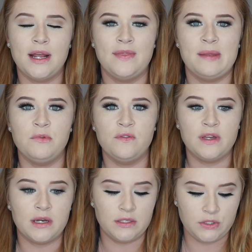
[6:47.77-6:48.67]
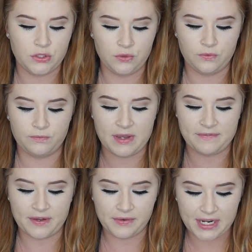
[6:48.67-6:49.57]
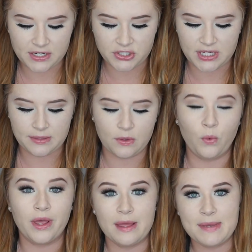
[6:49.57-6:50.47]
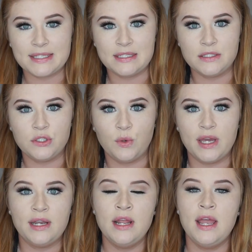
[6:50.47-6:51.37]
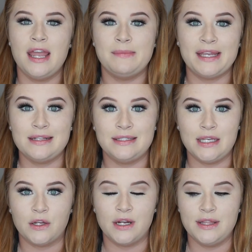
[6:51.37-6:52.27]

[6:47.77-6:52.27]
and then moving on to my foundation, the oil I mix into it, and my concealer.